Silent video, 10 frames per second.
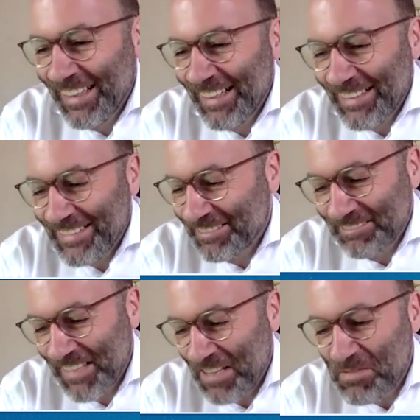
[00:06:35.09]

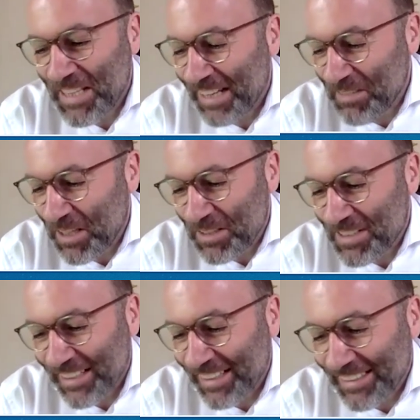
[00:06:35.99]
I'm sad because
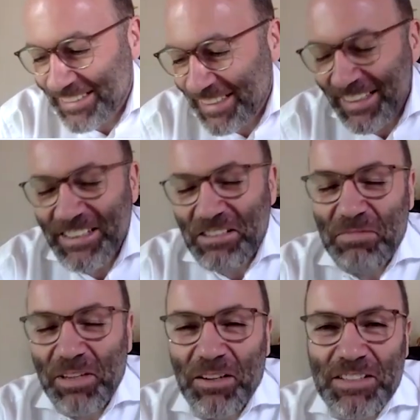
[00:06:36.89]

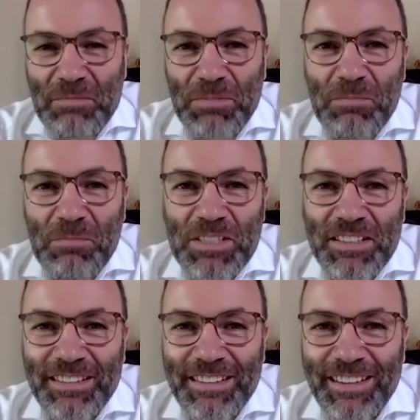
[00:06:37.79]
sometimes,